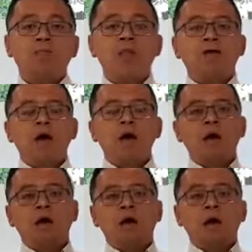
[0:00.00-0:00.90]
There
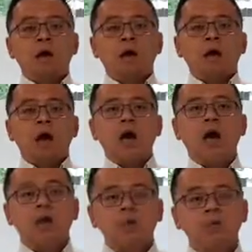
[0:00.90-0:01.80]
are a
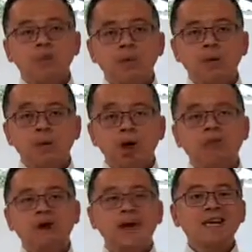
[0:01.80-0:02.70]
huge number
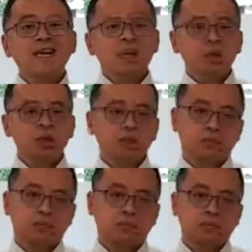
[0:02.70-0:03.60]
of additional
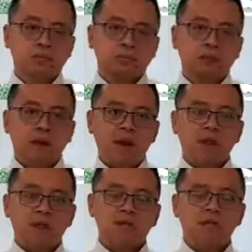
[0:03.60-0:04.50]

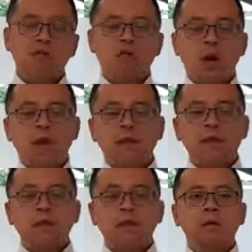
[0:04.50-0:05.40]
benefits of
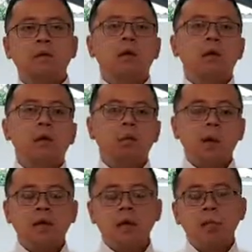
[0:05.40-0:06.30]
why
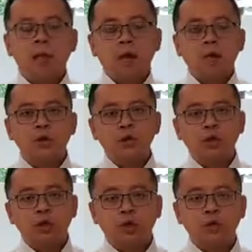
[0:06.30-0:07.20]
one might want to
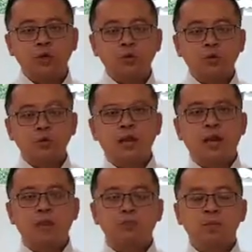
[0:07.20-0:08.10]
use a
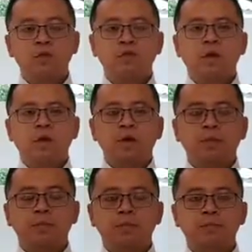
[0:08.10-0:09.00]
Spanish portfolio
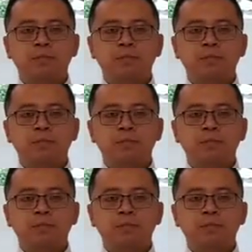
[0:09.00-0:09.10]
bond.